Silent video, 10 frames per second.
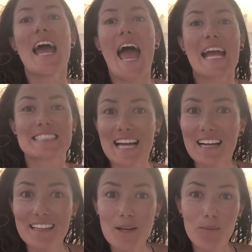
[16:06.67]

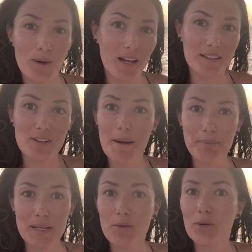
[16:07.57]
exactly what
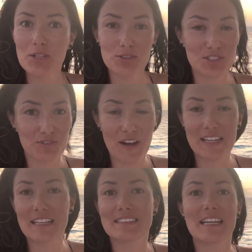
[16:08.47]
company we used to
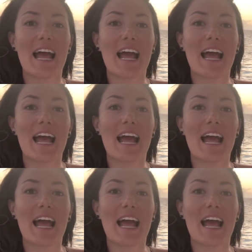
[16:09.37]
finance it,